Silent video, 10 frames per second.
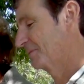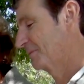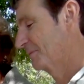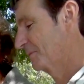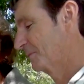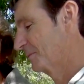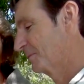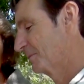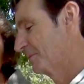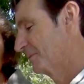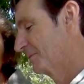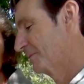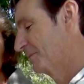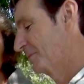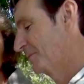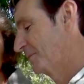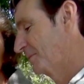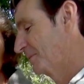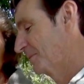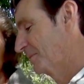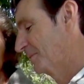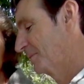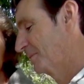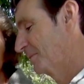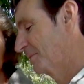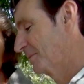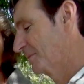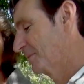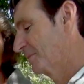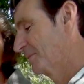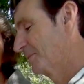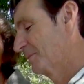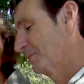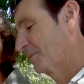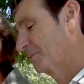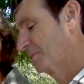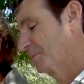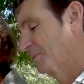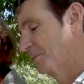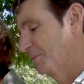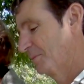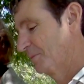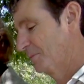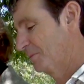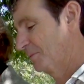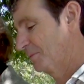No words are spoken by the person on screen.